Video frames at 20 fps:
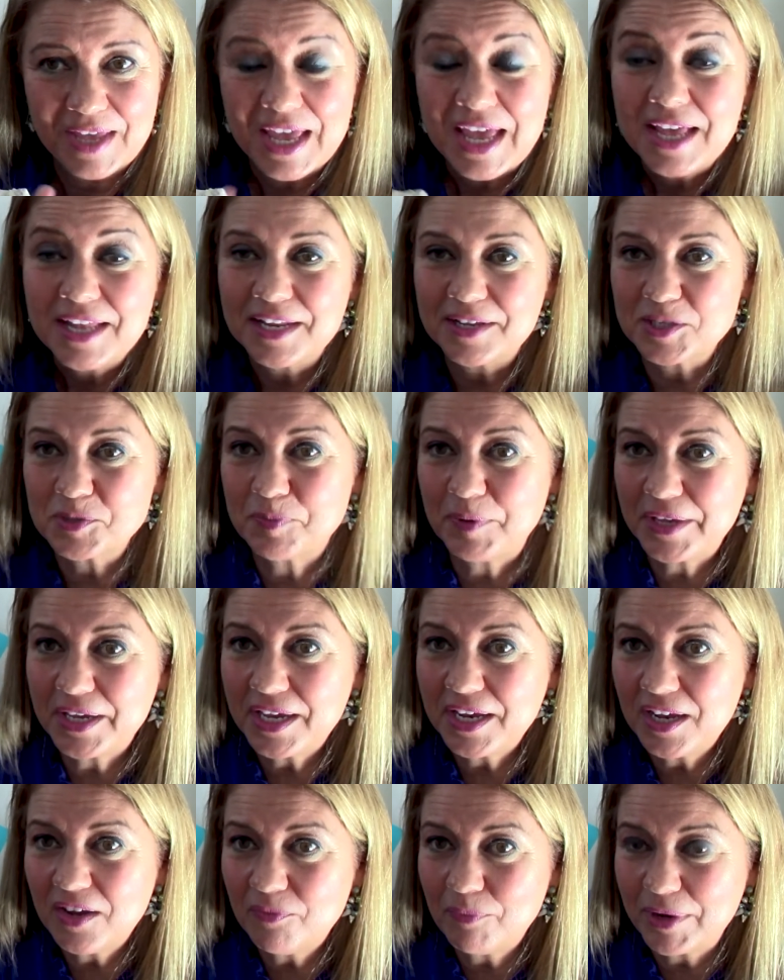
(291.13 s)
Now,
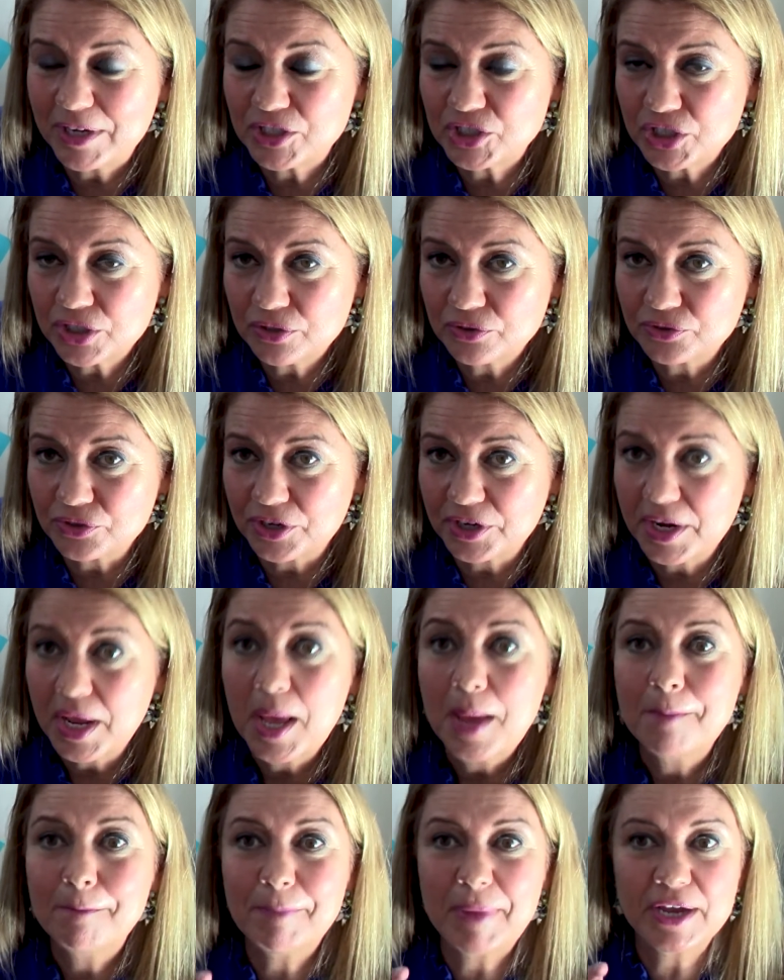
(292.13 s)
speaking of my children,
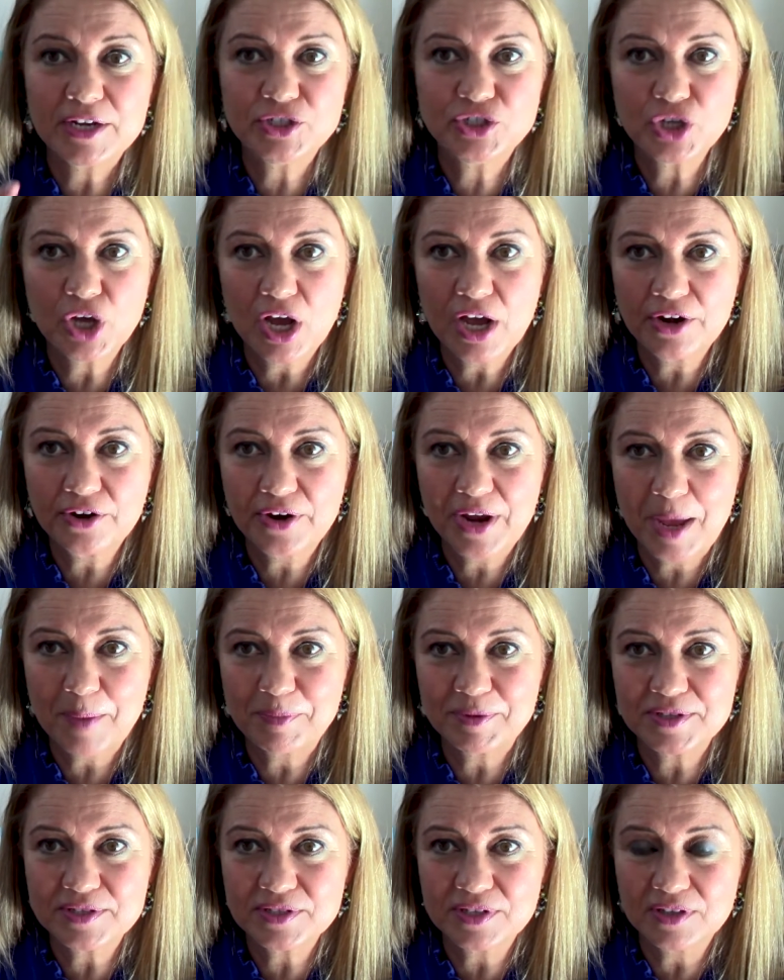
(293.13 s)
my daughter
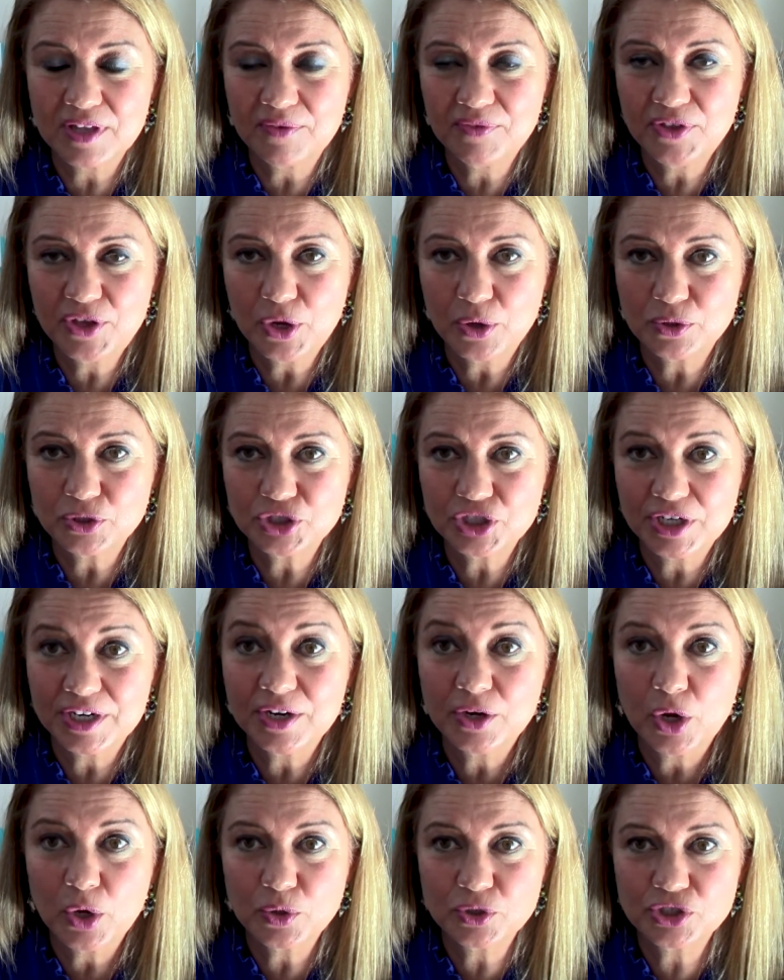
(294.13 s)
happens to love the ocean
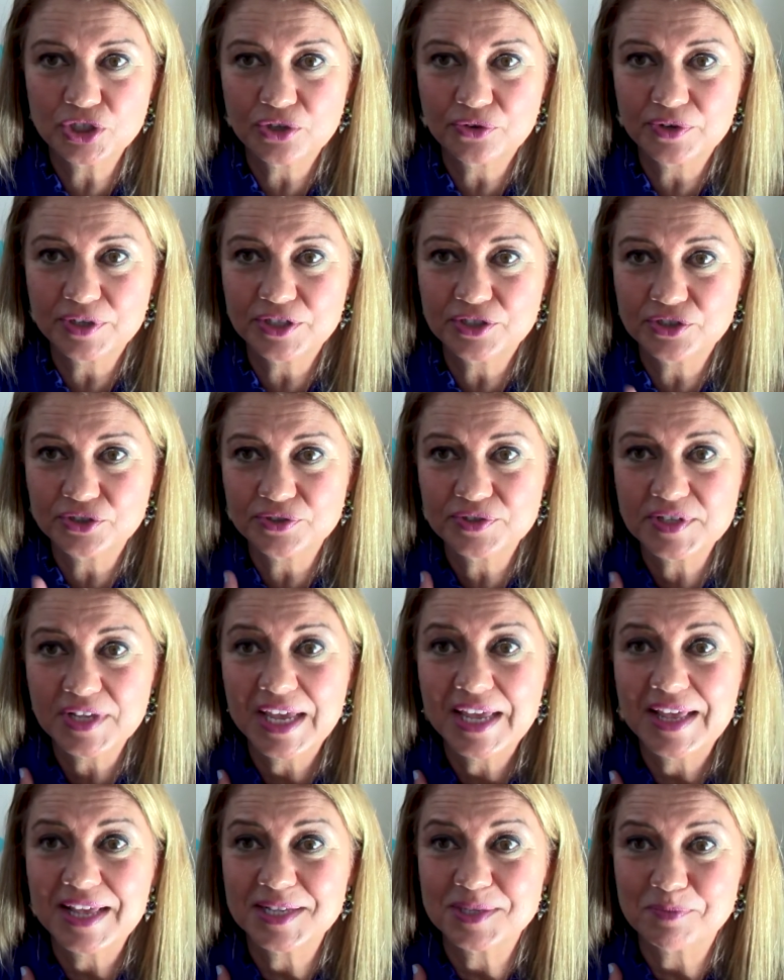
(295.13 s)
and ocean creatures
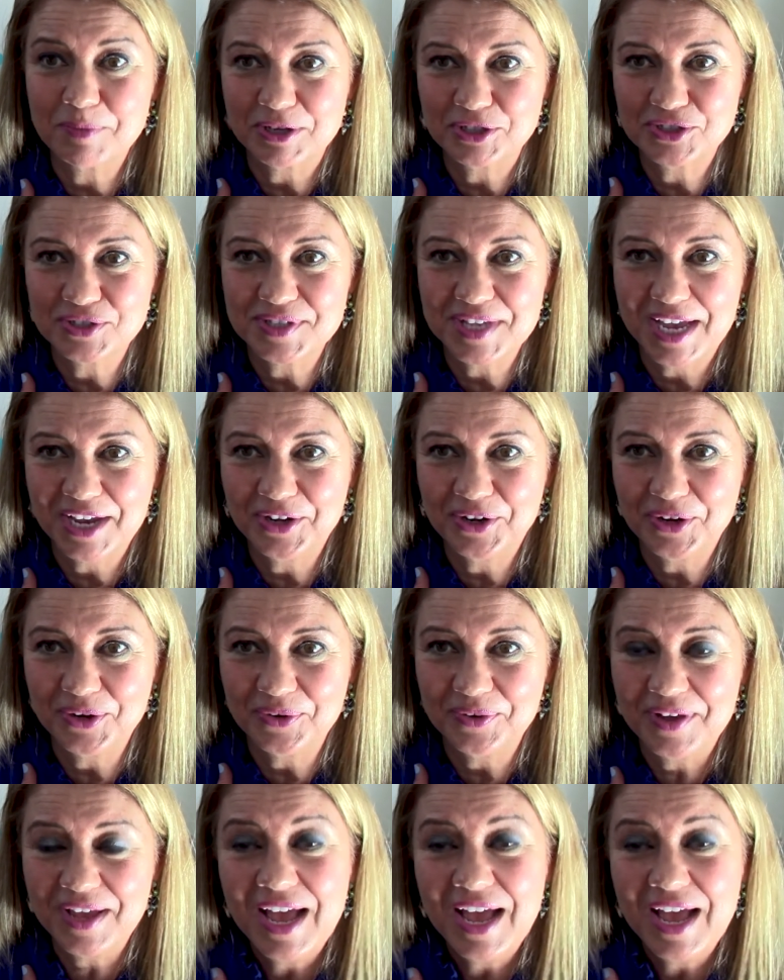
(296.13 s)
as much as I do.